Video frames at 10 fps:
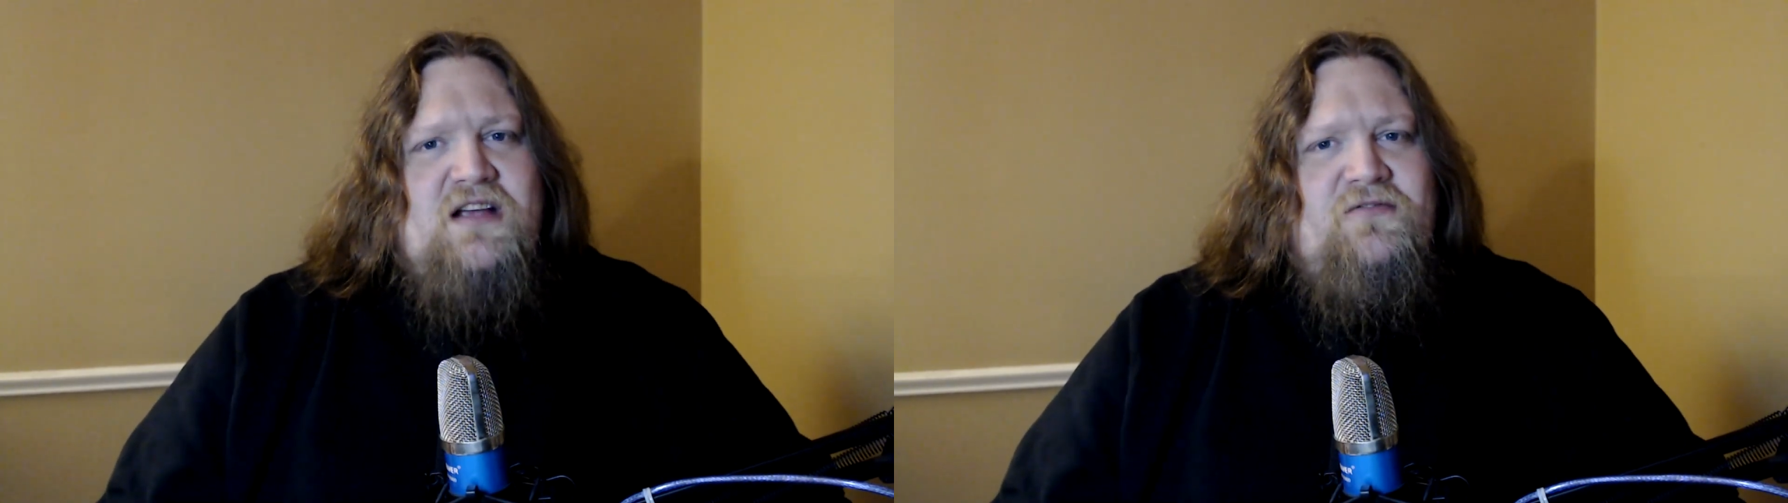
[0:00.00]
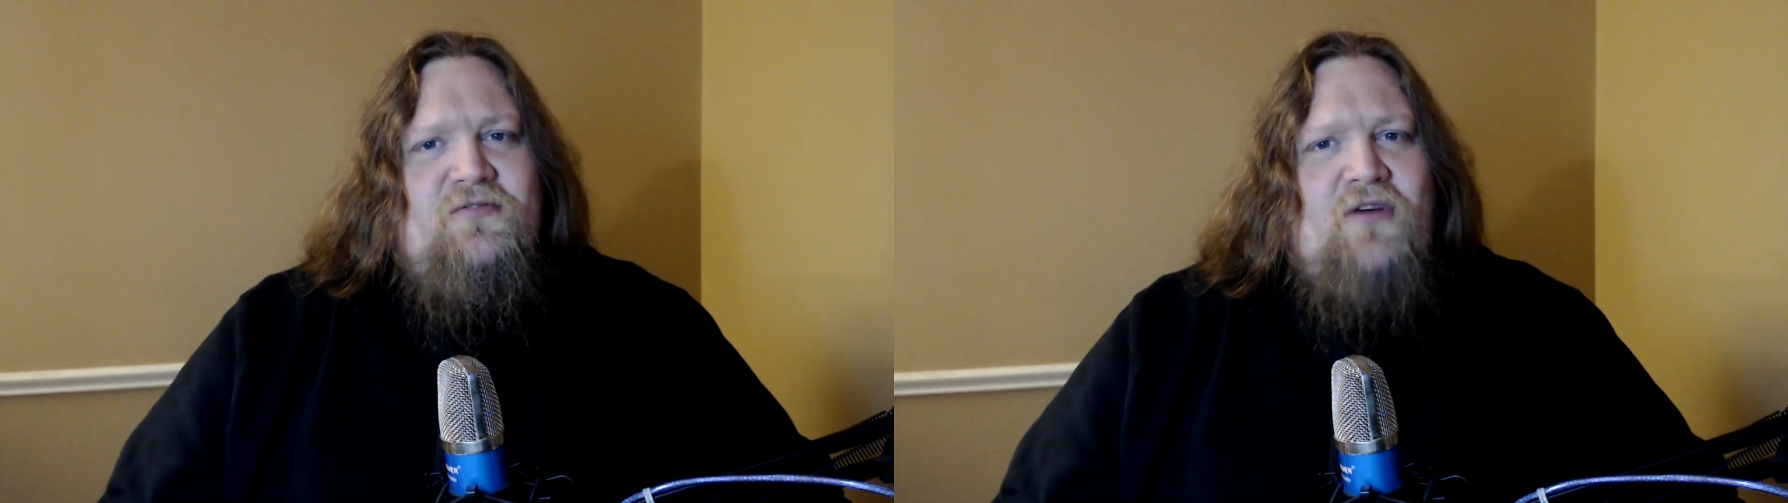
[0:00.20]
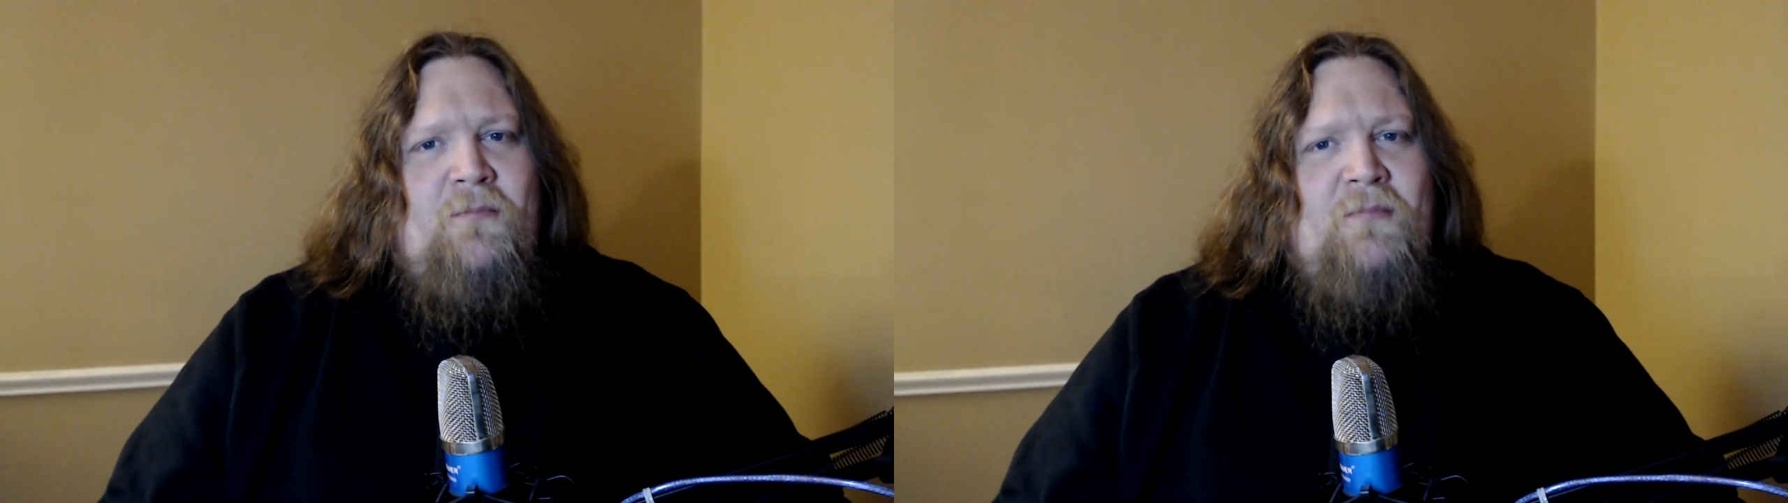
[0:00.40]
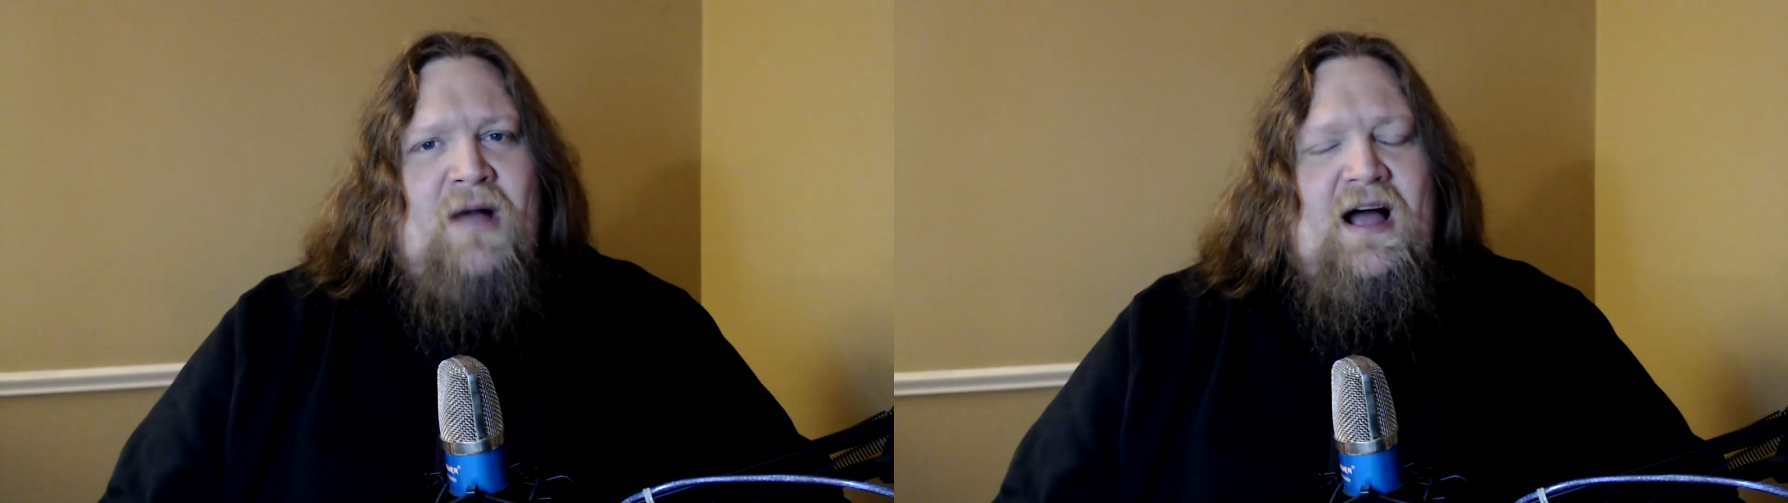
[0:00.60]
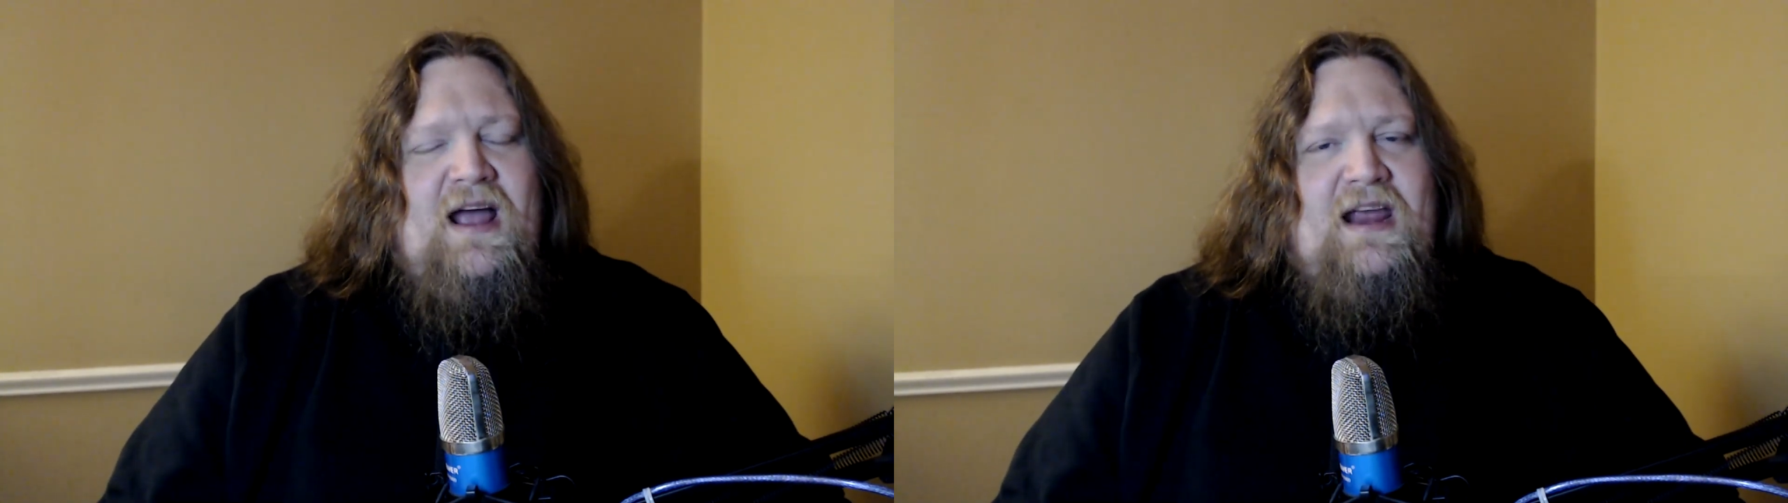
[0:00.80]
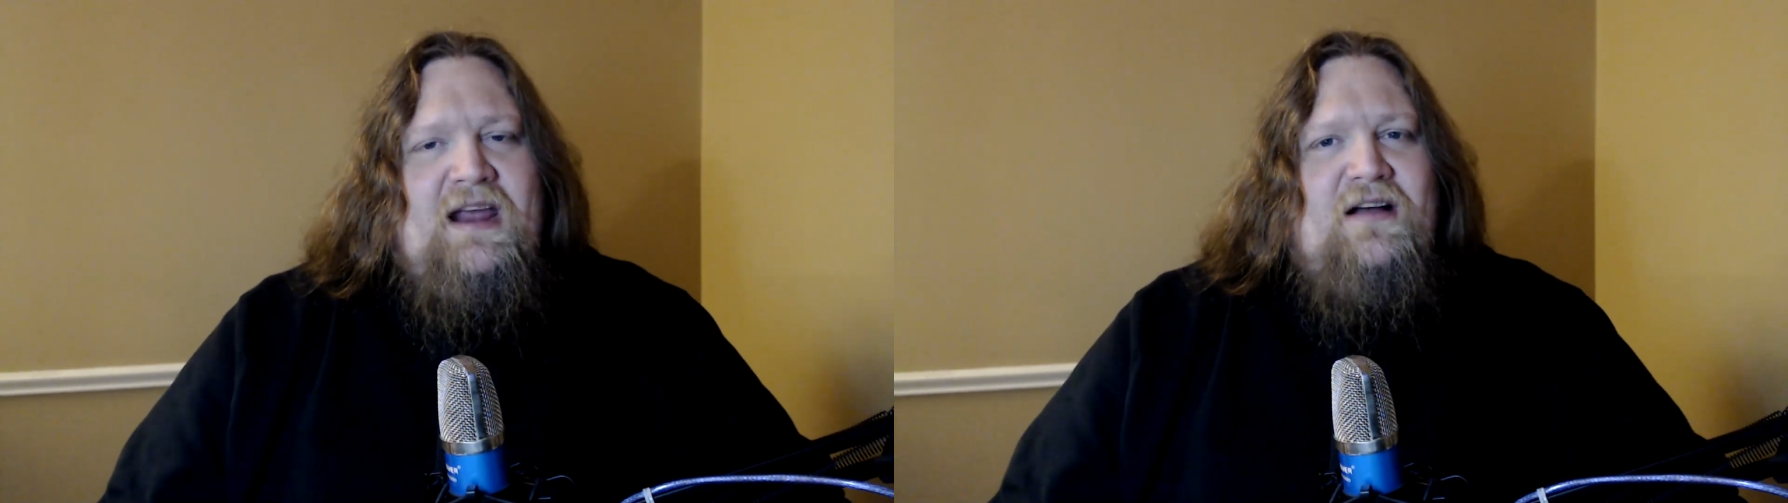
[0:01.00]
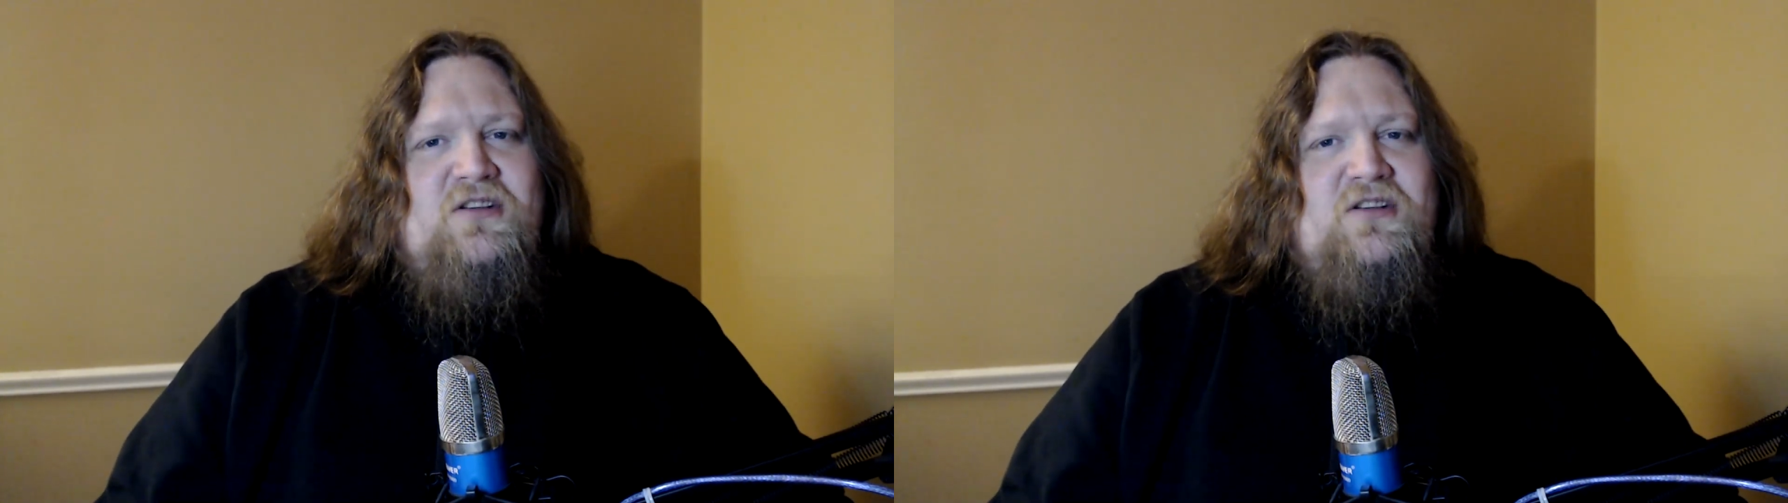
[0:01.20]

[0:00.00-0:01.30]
from my